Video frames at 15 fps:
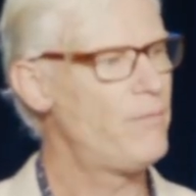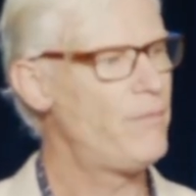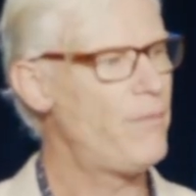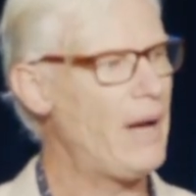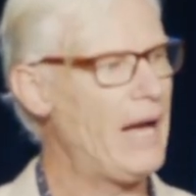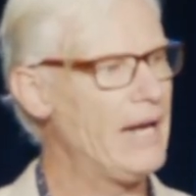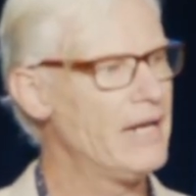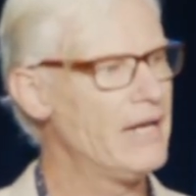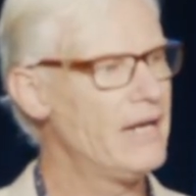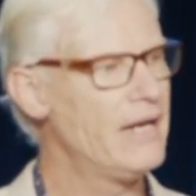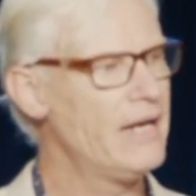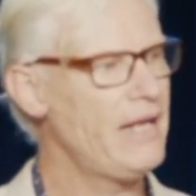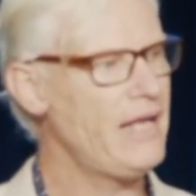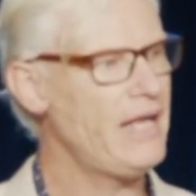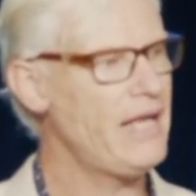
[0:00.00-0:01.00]
But
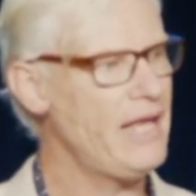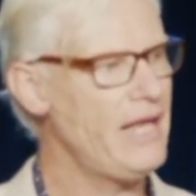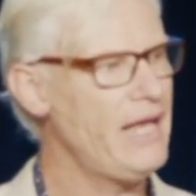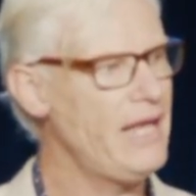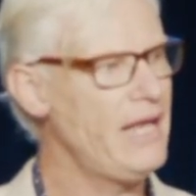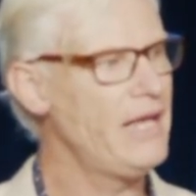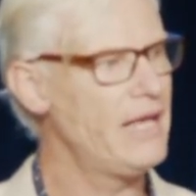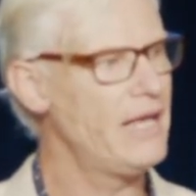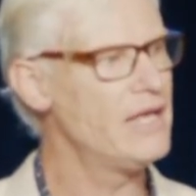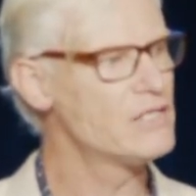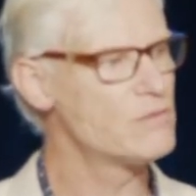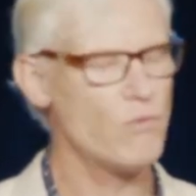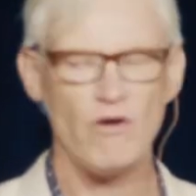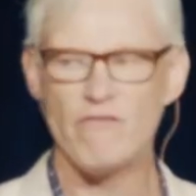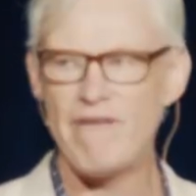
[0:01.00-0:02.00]
he
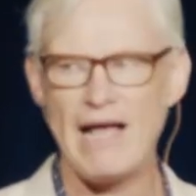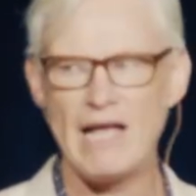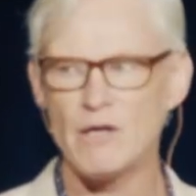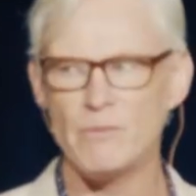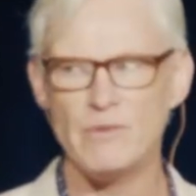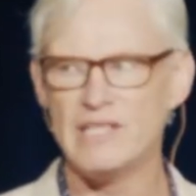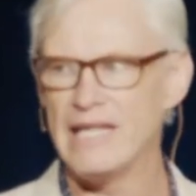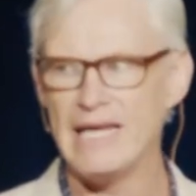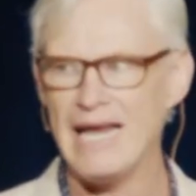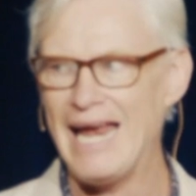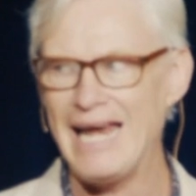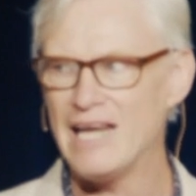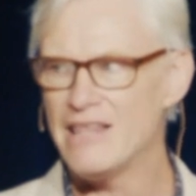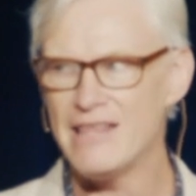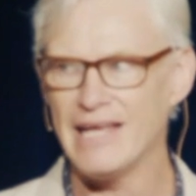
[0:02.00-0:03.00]
is more valuable than
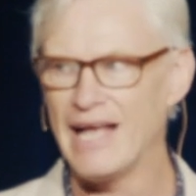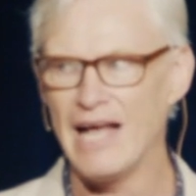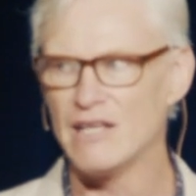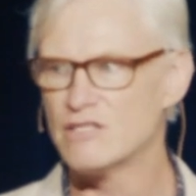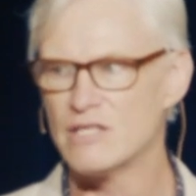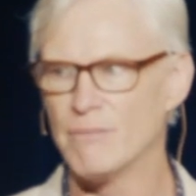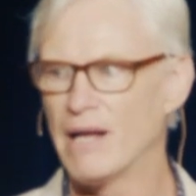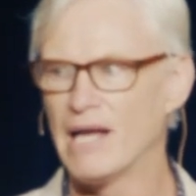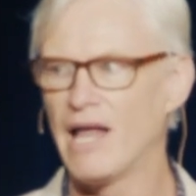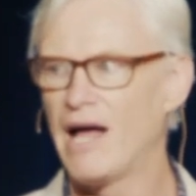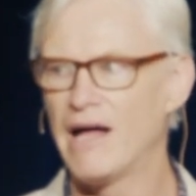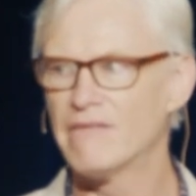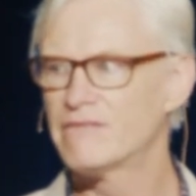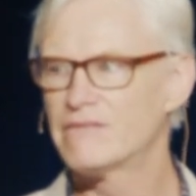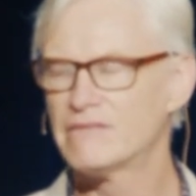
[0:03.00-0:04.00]
anything else in my
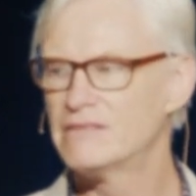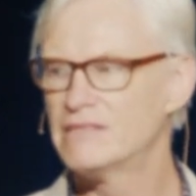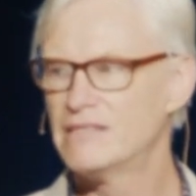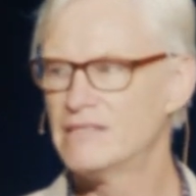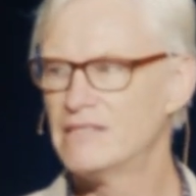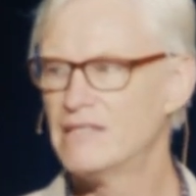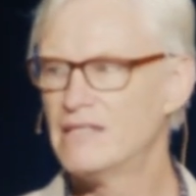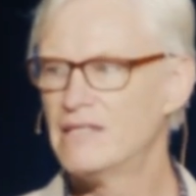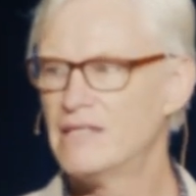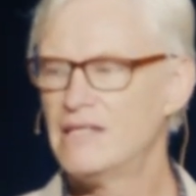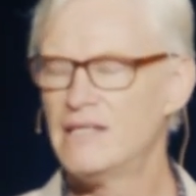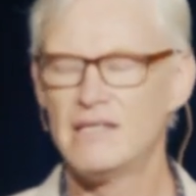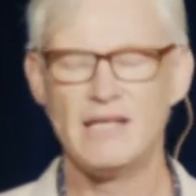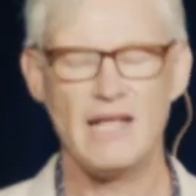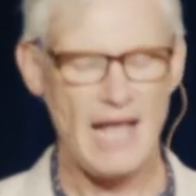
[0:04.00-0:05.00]

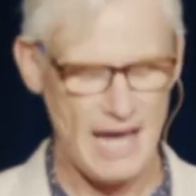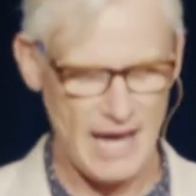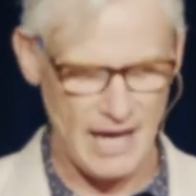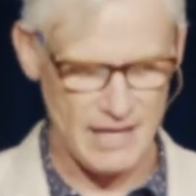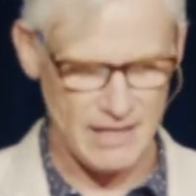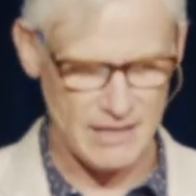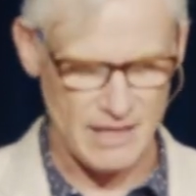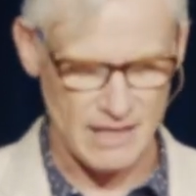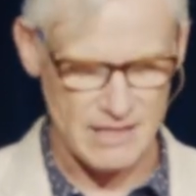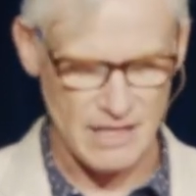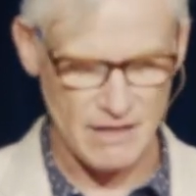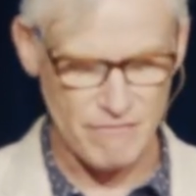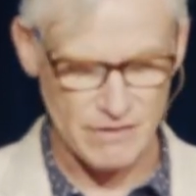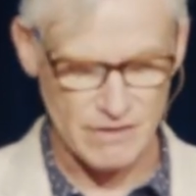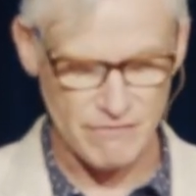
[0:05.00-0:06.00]
life. And I
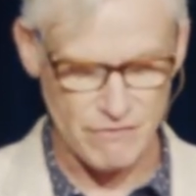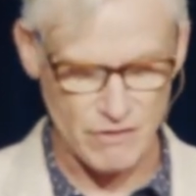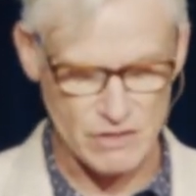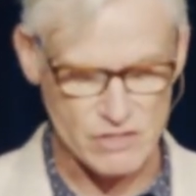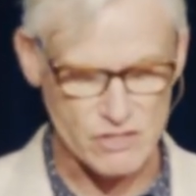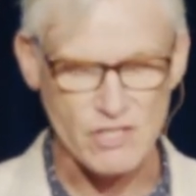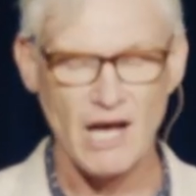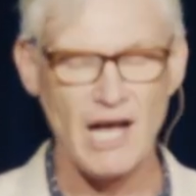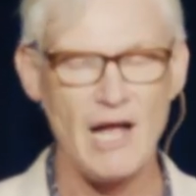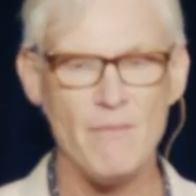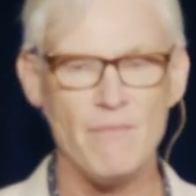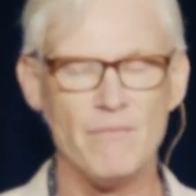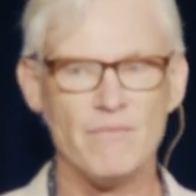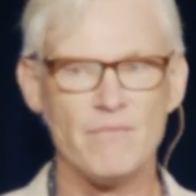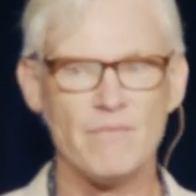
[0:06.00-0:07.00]
think for the first
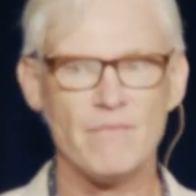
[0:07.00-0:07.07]
time,